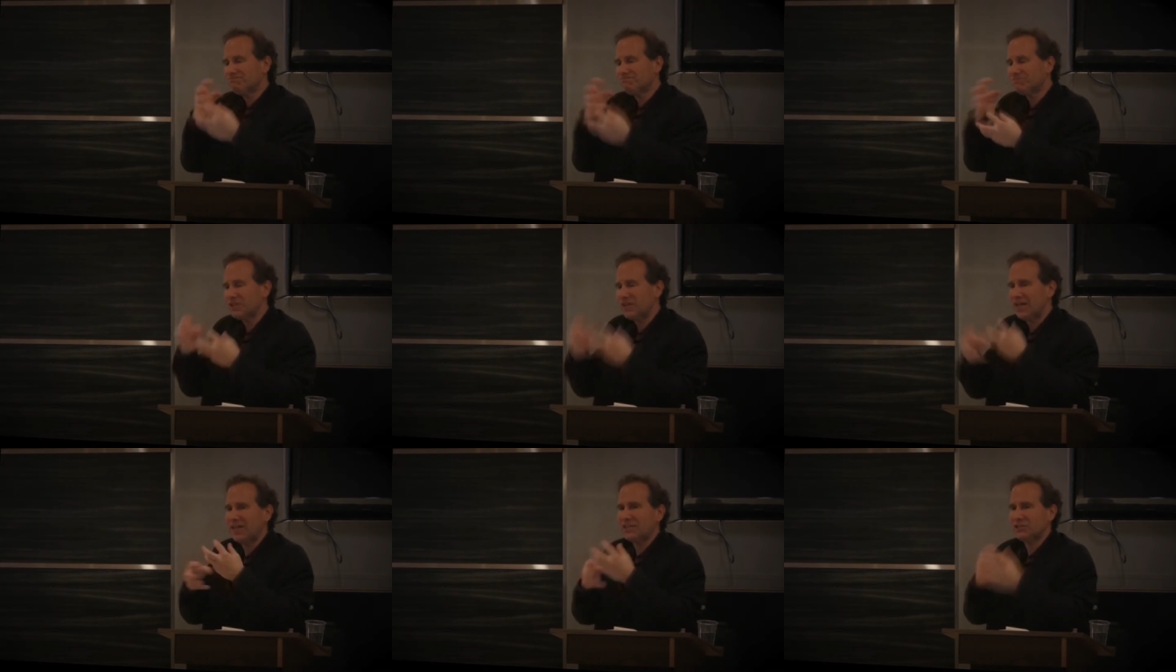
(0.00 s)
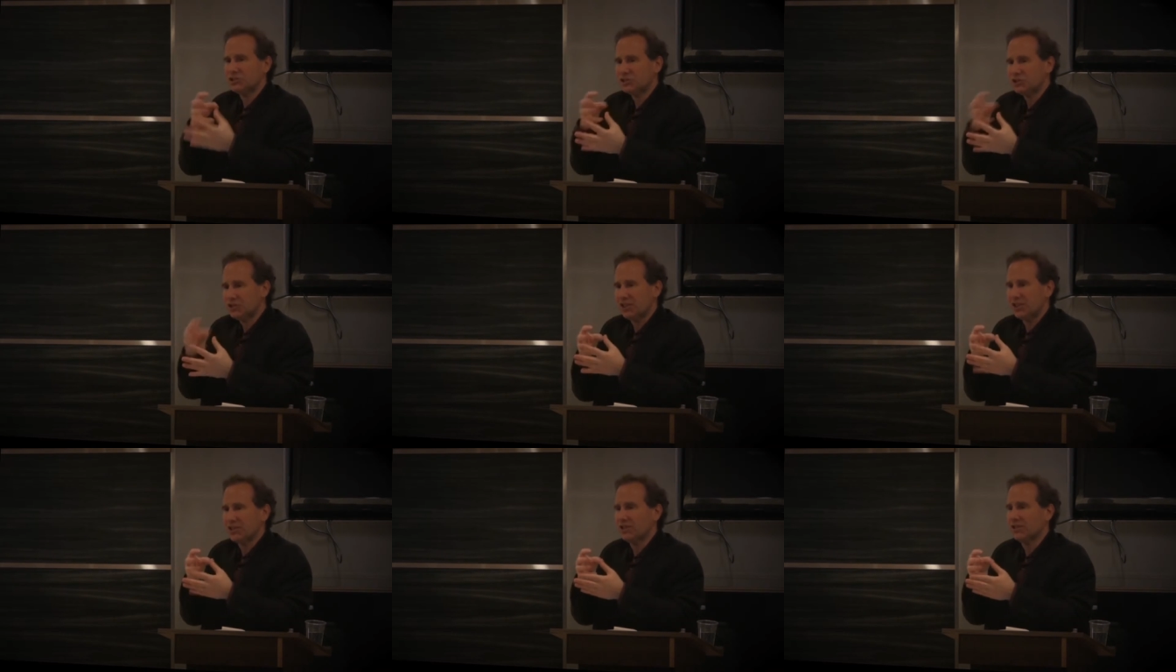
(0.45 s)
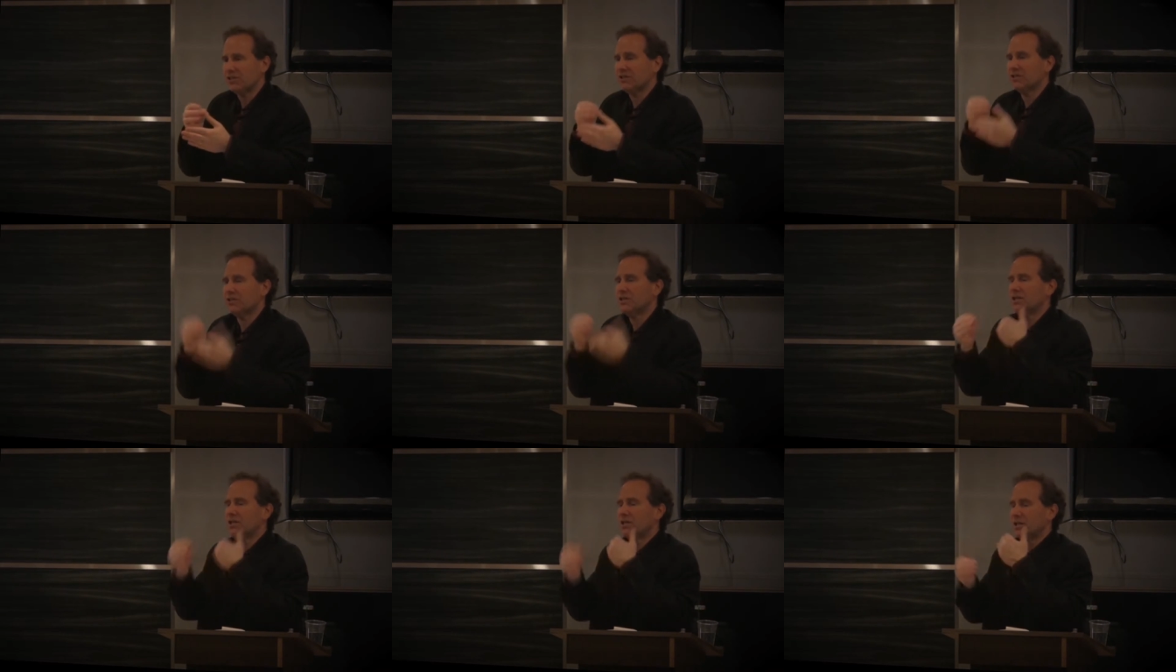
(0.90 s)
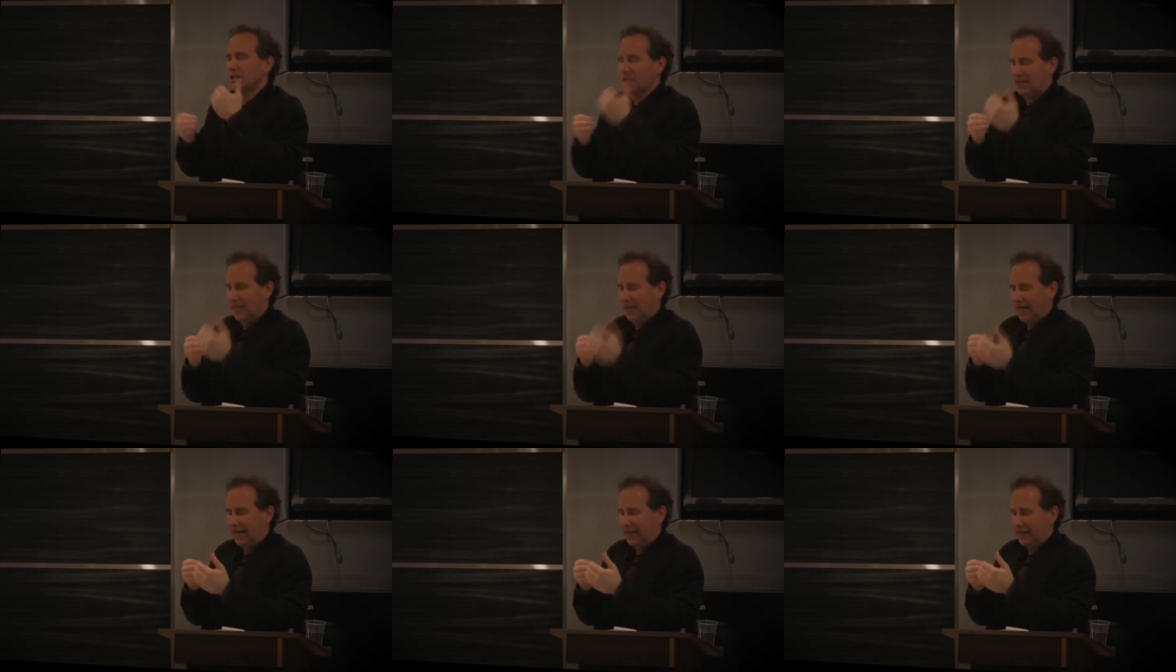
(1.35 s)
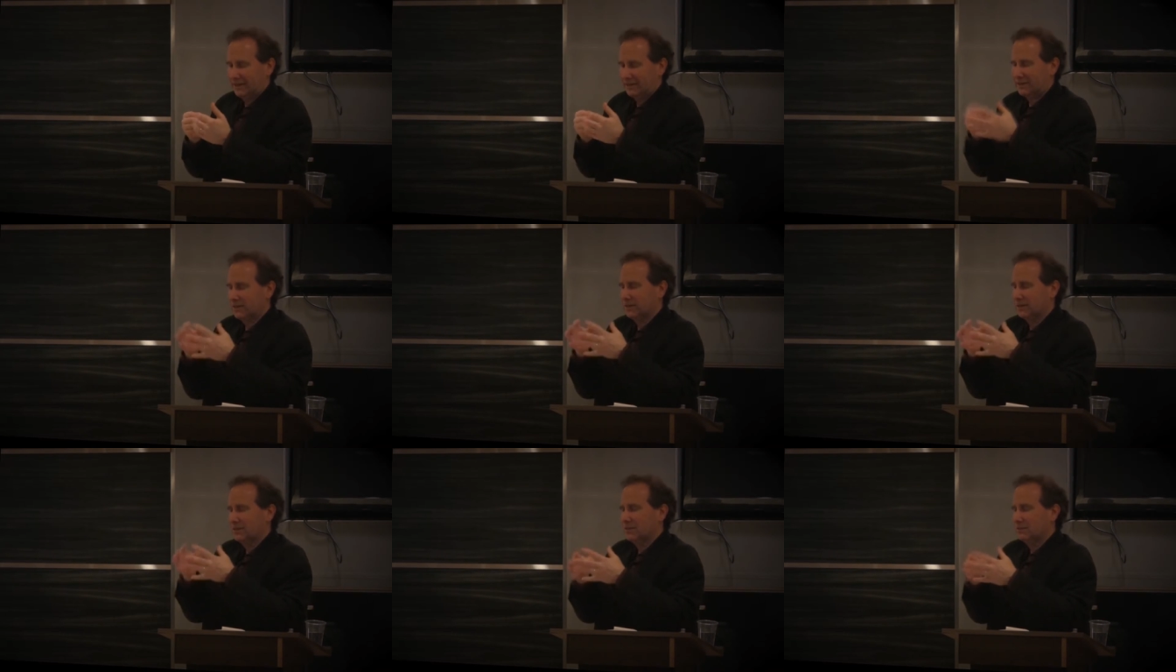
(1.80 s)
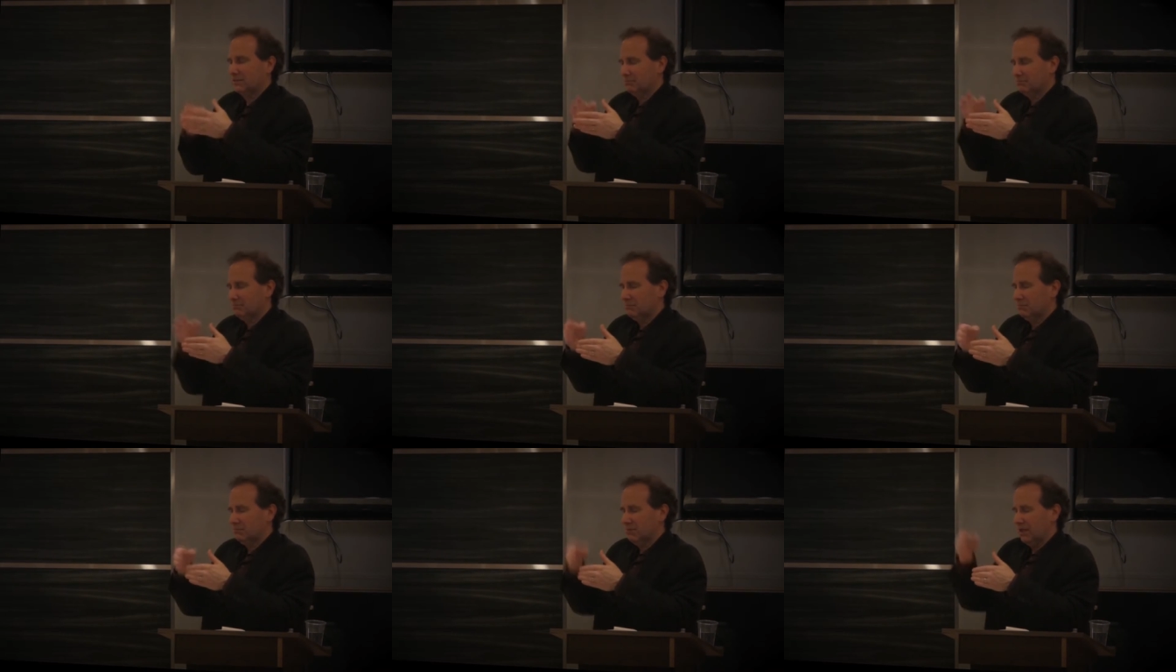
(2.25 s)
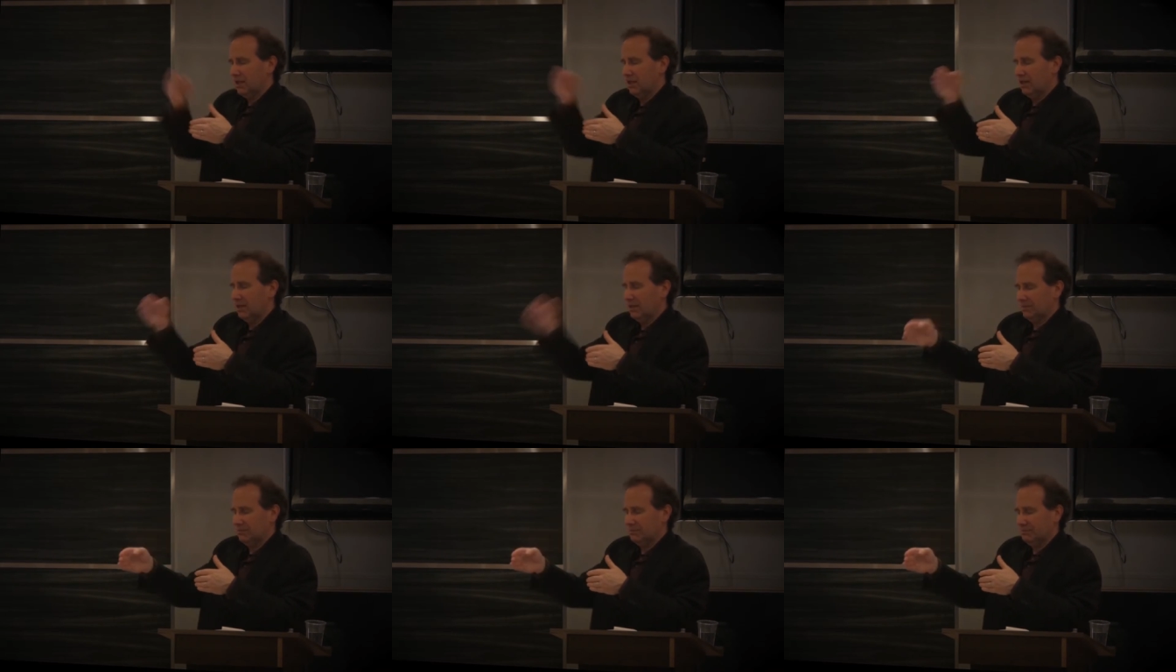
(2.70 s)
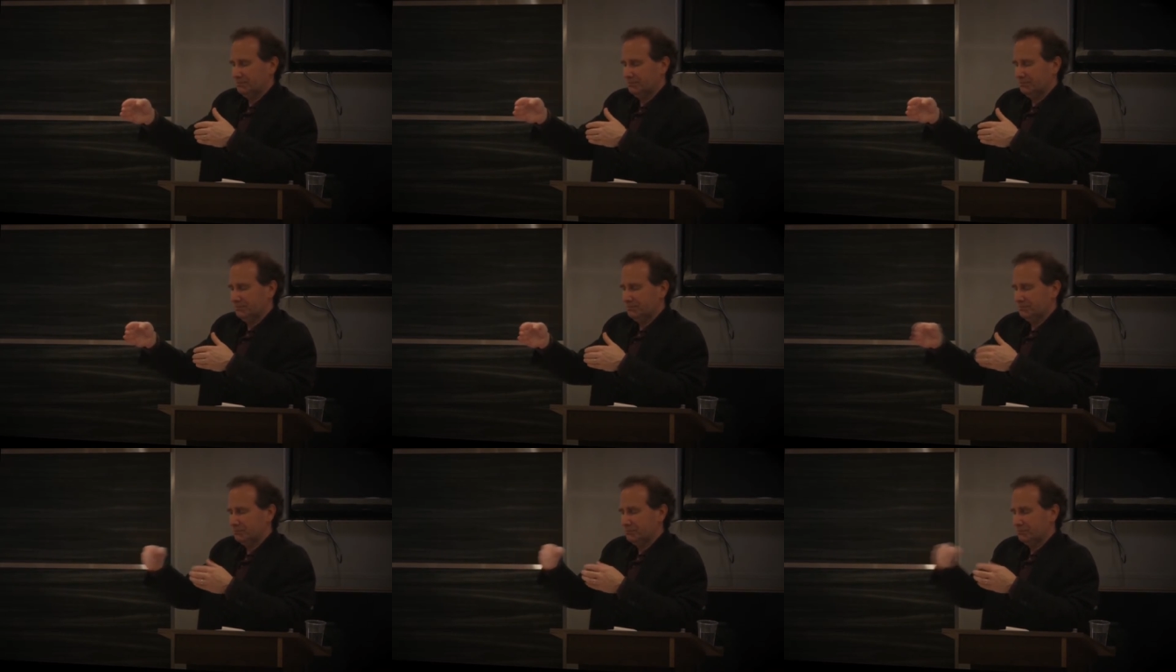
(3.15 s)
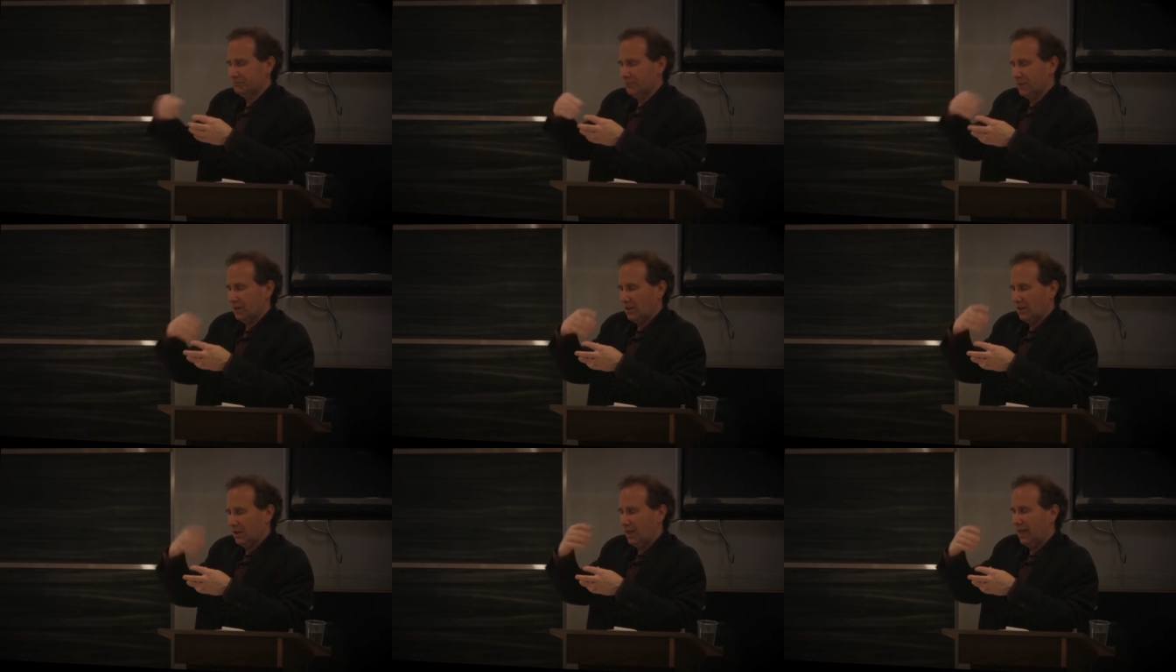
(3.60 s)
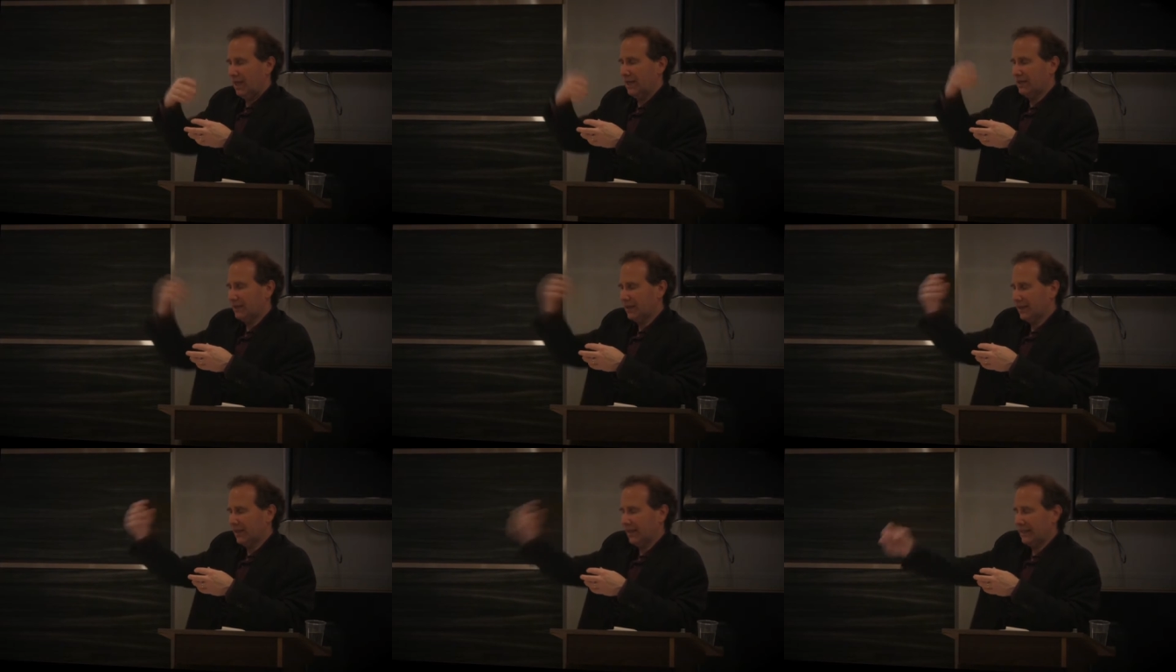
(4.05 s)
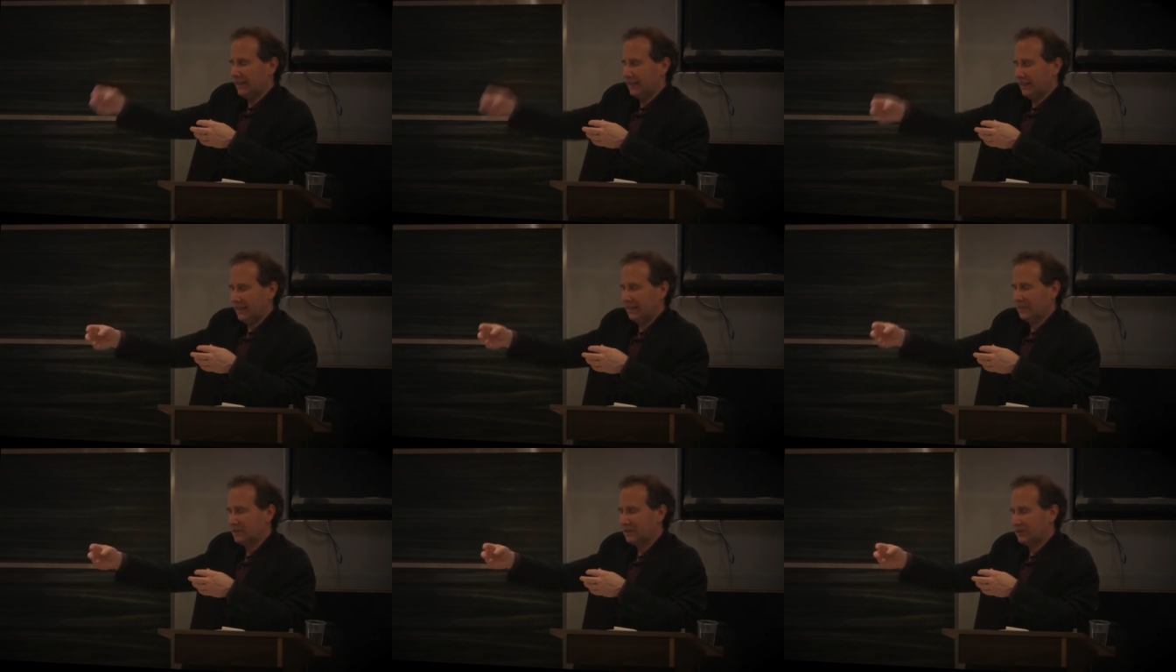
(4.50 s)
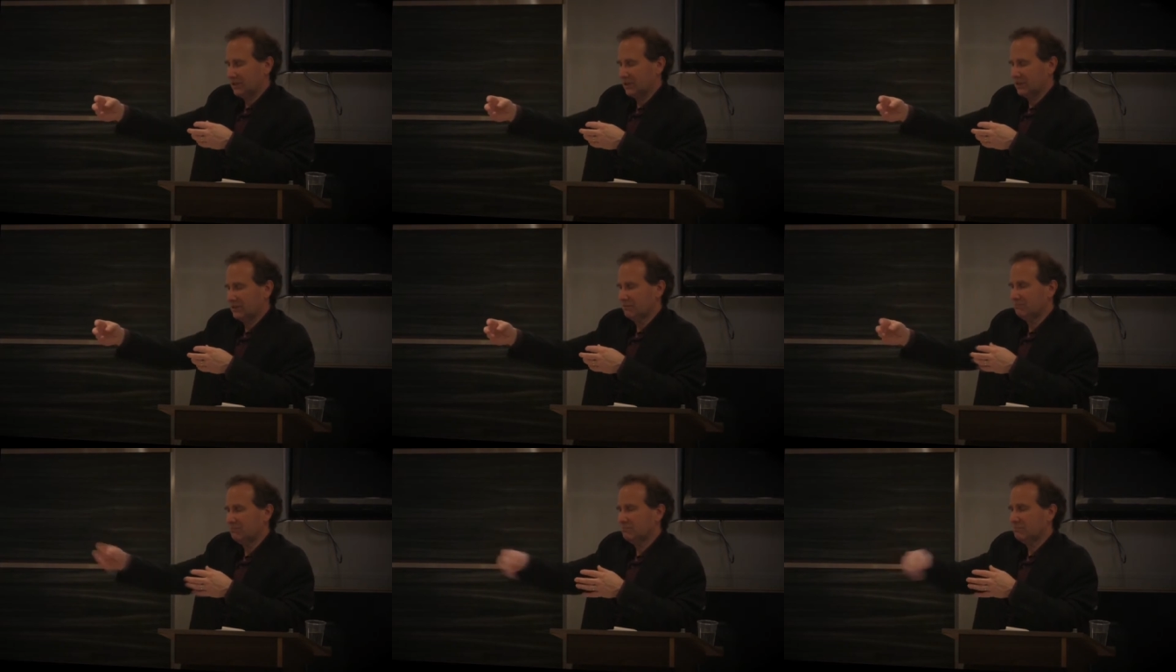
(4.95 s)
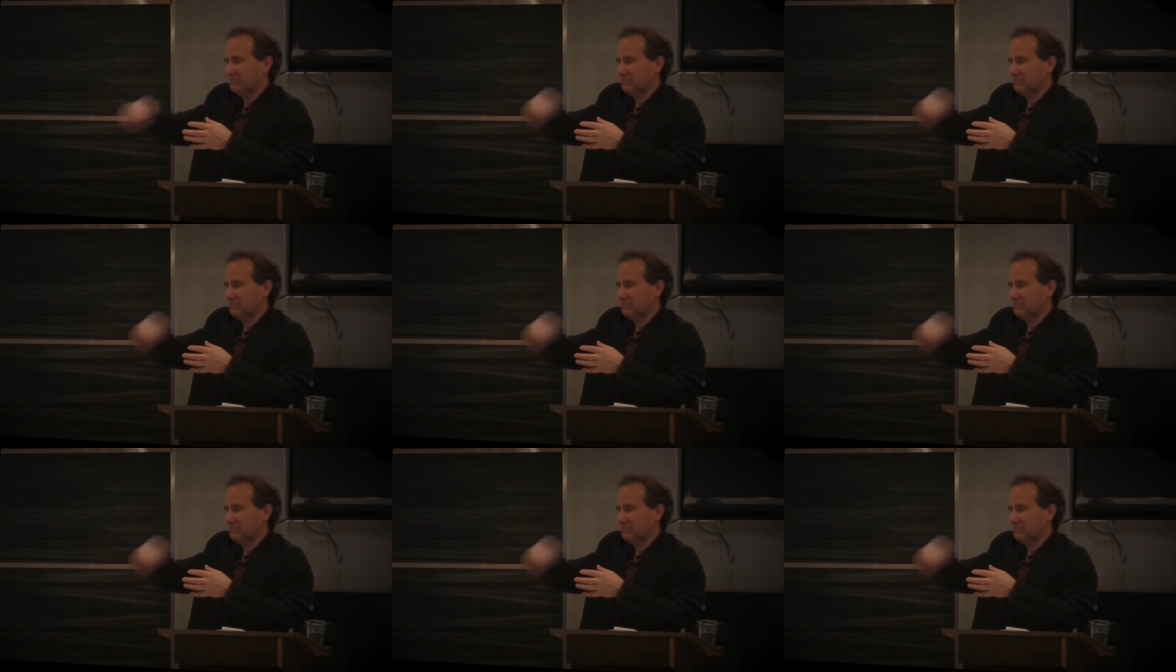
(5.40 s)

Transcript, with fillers: changes here that Um, I think I need to